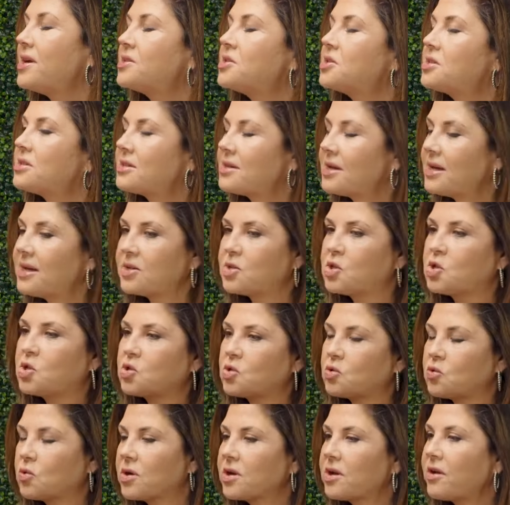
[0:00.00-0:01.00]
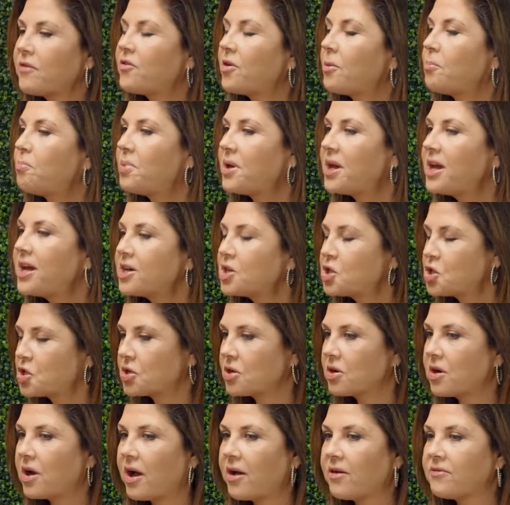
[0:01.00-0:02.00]
it's it's sort of a
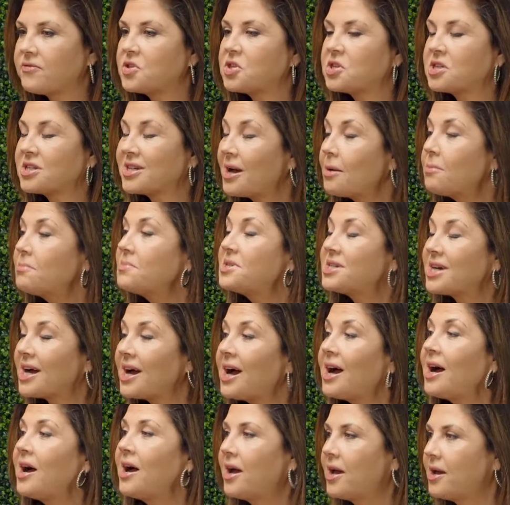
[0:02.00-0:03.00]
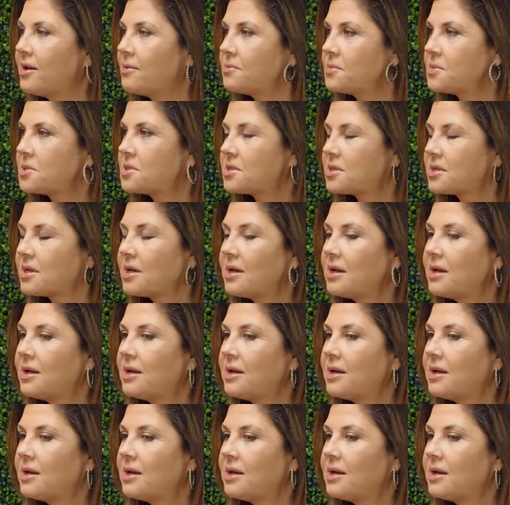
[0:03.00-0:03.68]
picture of sometimes